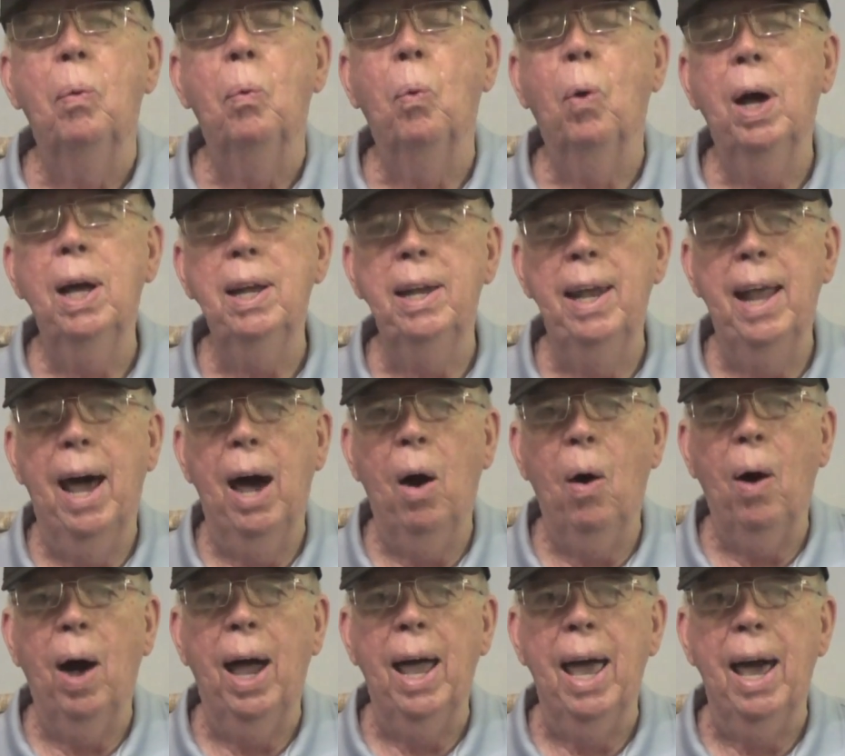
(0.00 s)
Right
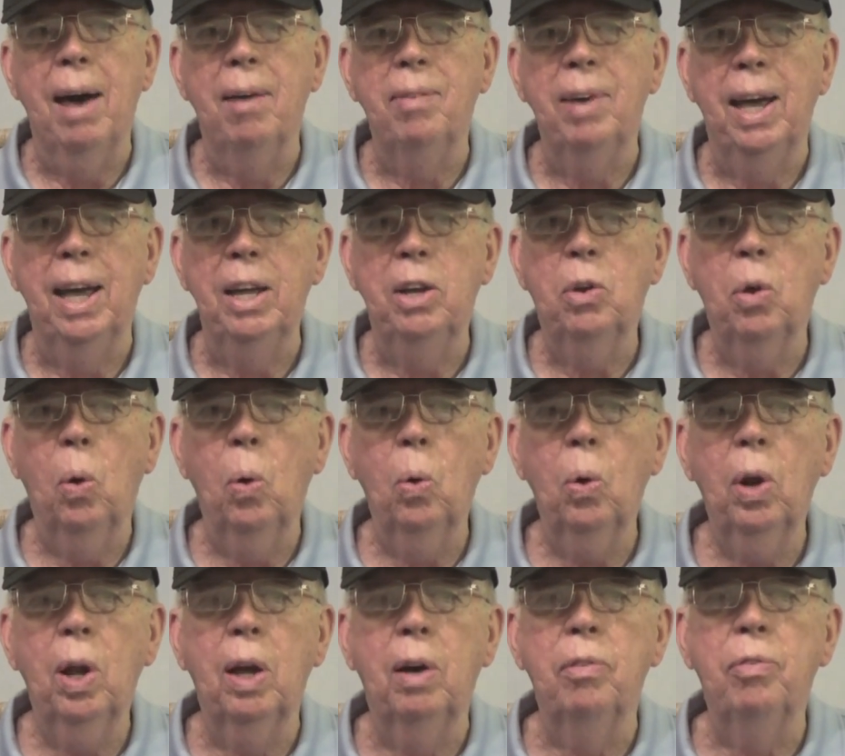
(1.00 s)
now, I have a
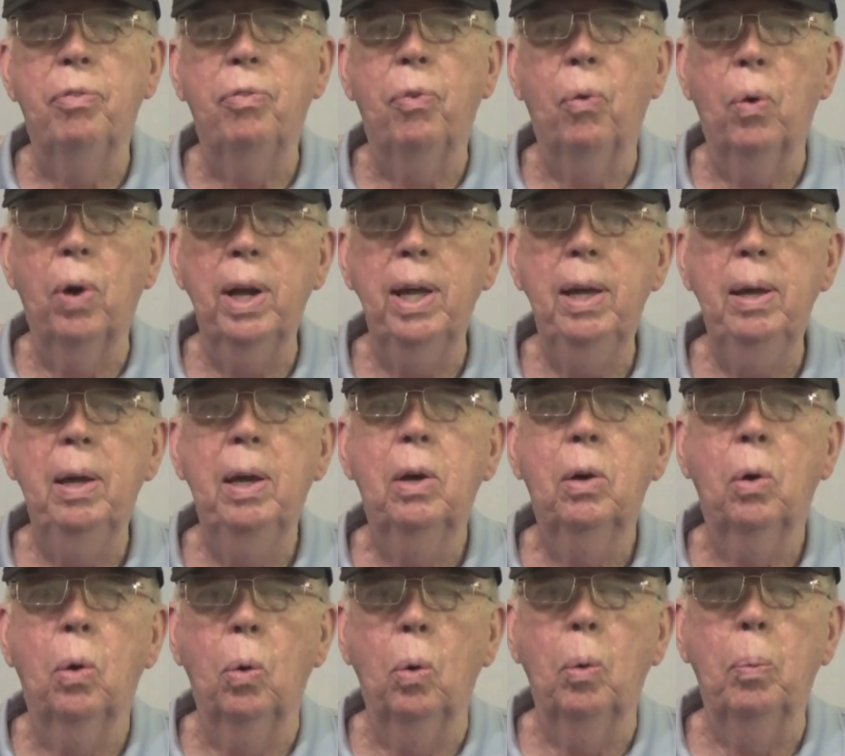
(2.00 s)
total of 40
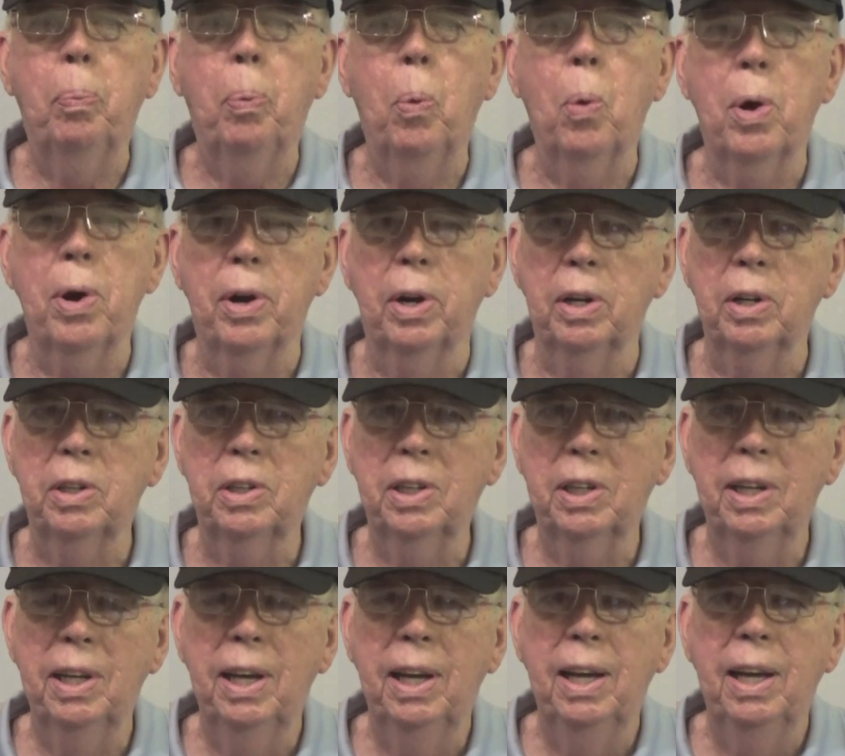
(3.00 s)

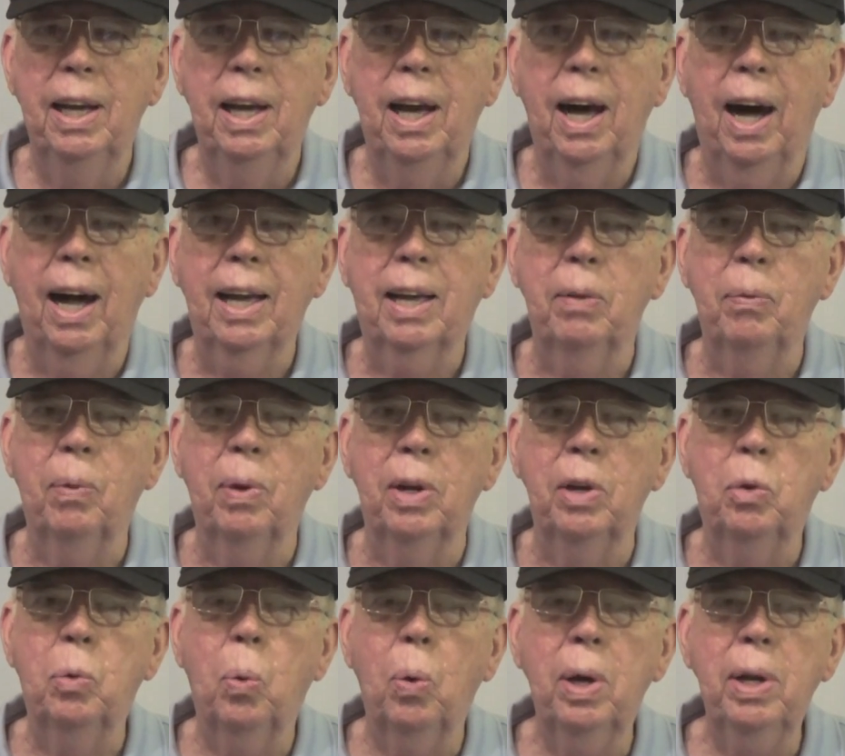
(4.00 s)
coalporters I can
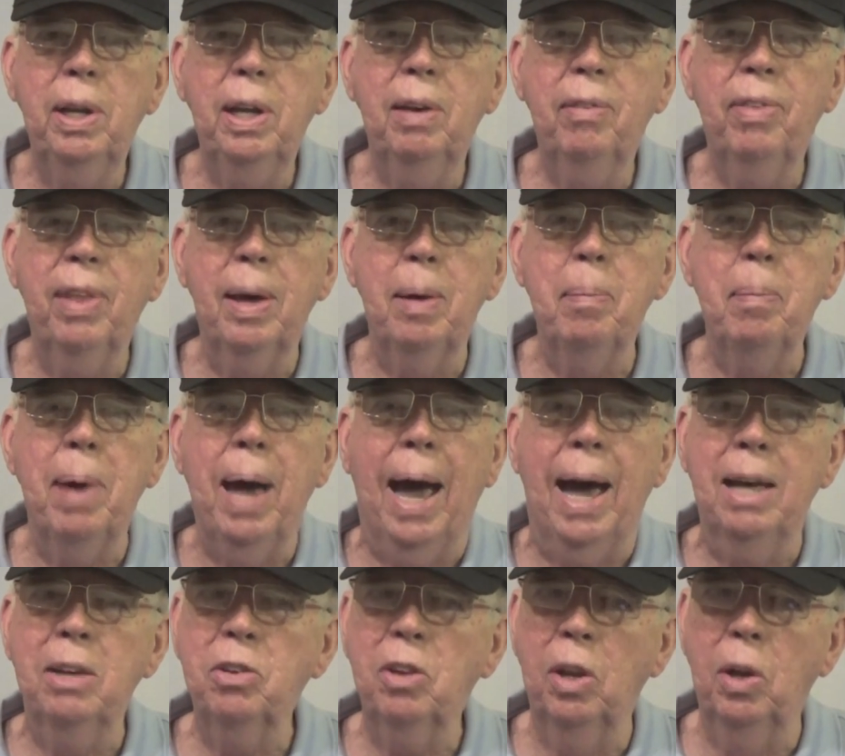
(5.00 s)
run 20 of them
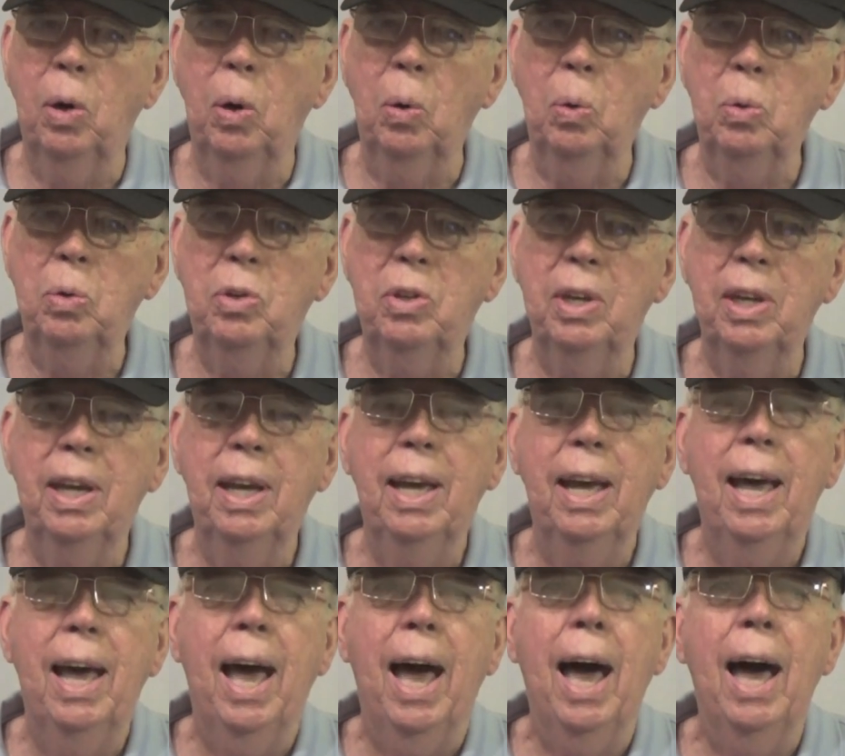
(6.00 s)
as loads
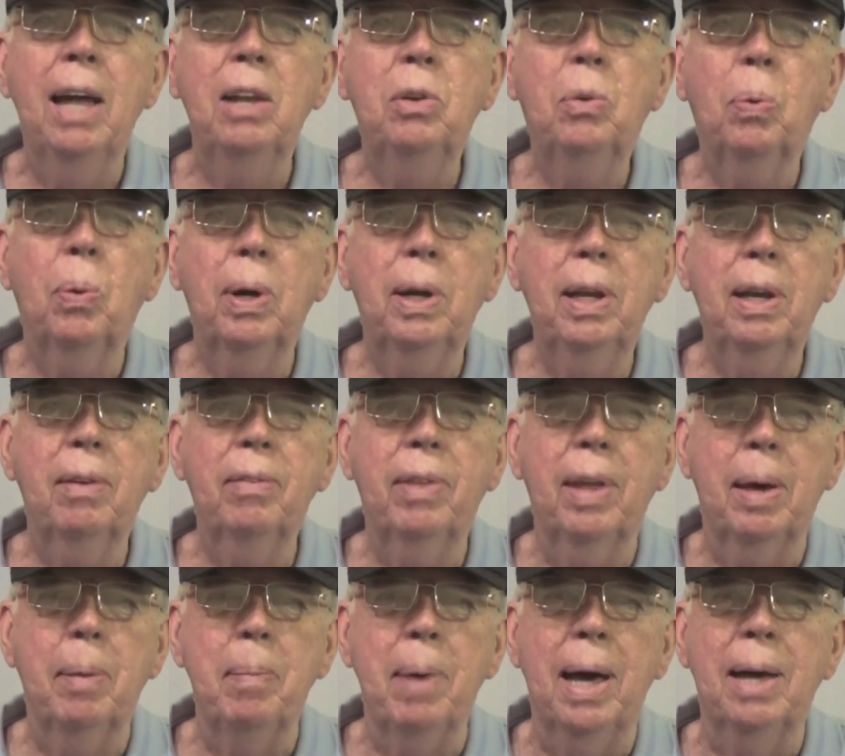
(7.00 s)
and 20 of
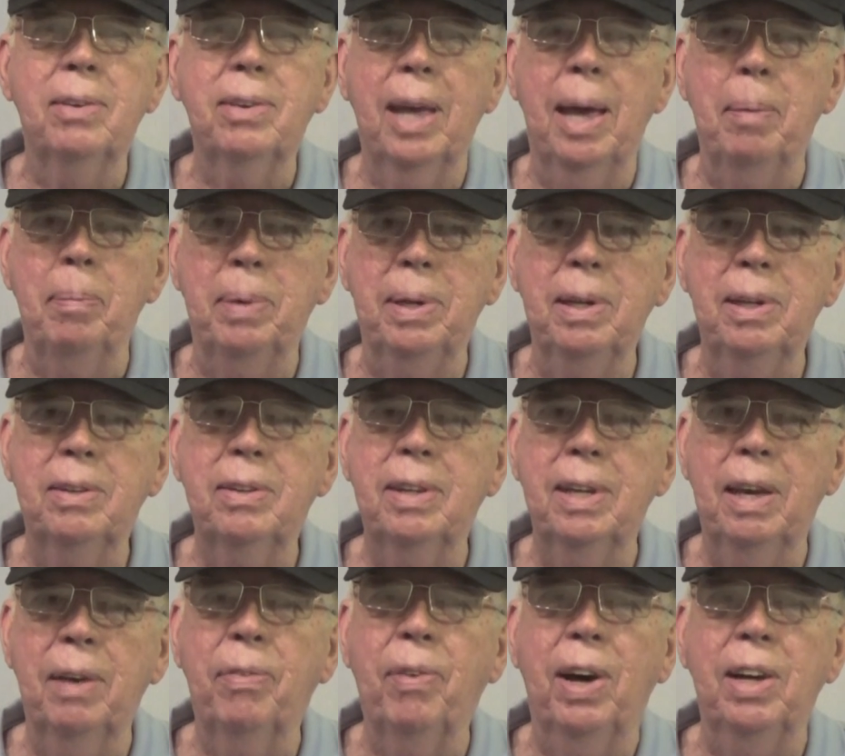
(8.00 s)
them as
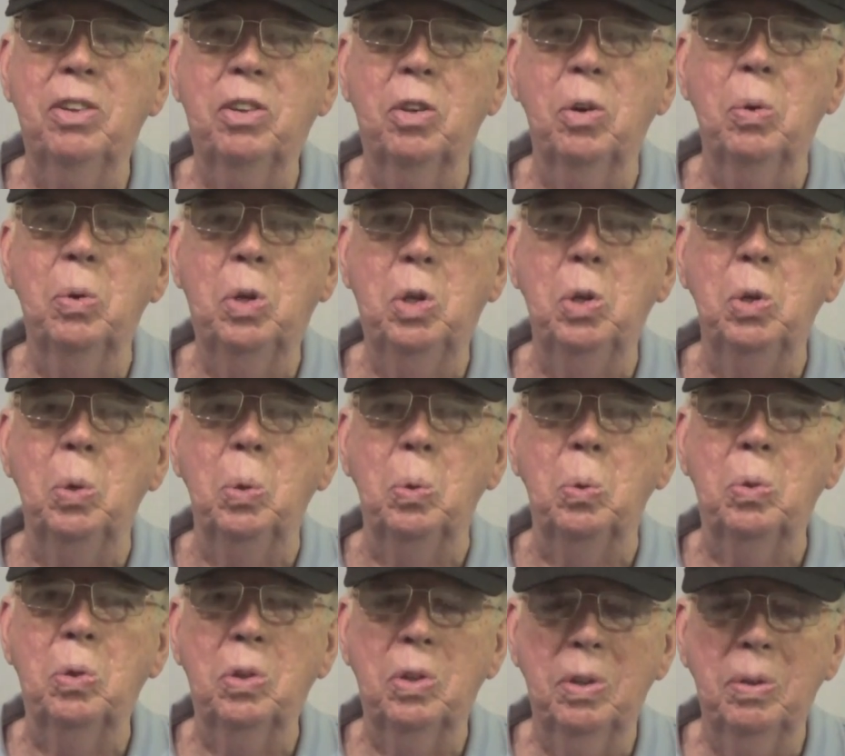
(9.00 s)
empties if I so
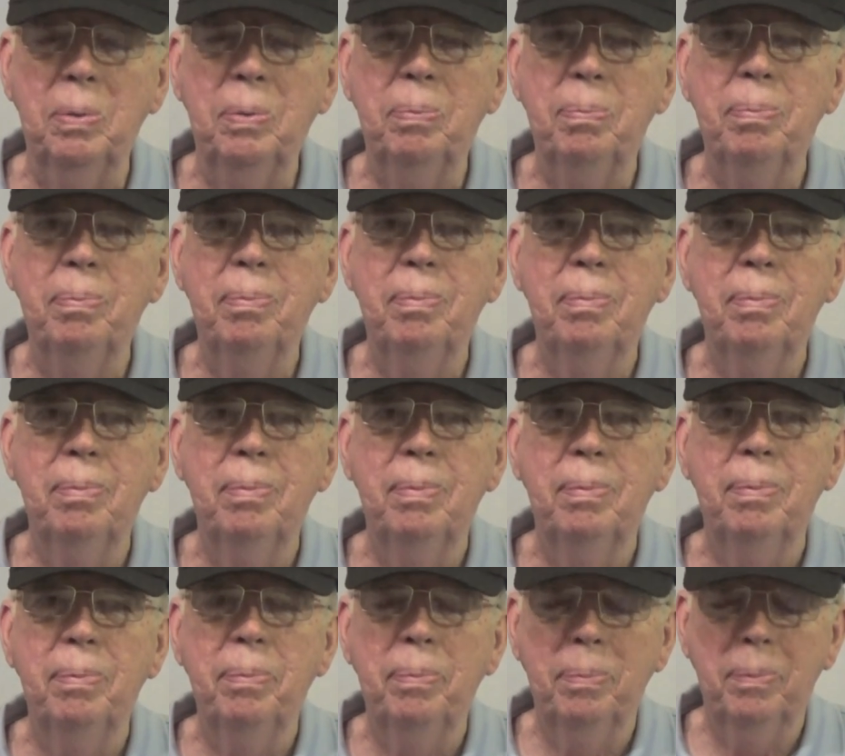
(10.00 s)
choose.
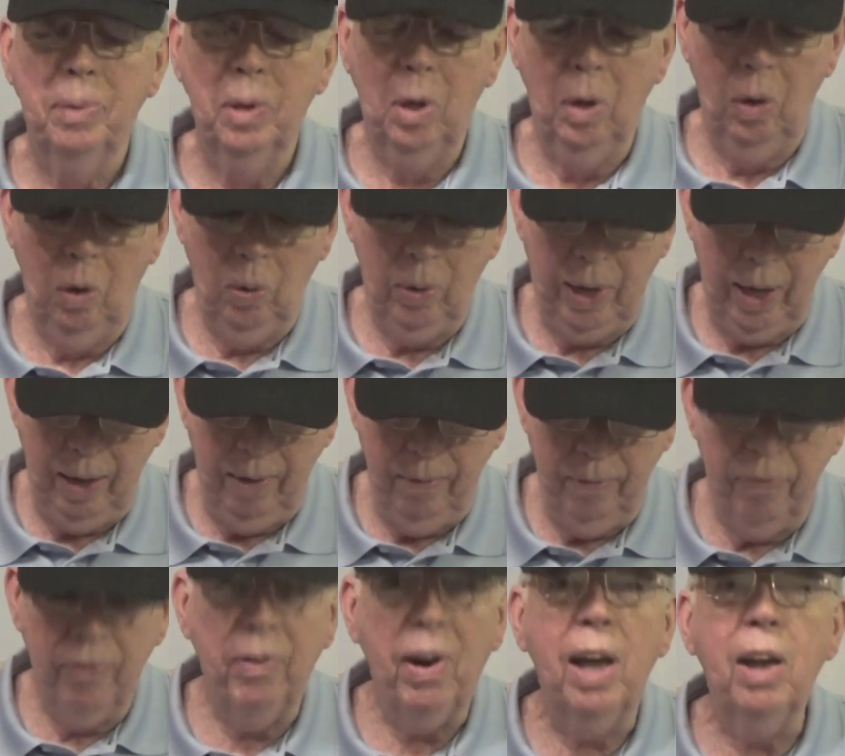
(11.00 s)
Okay,
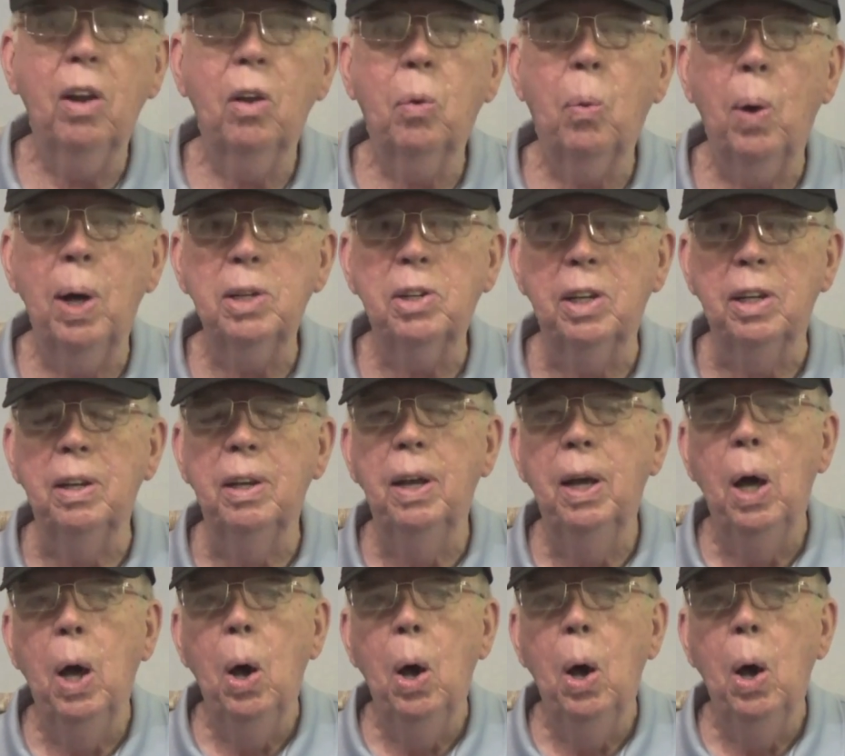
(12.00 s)
final question.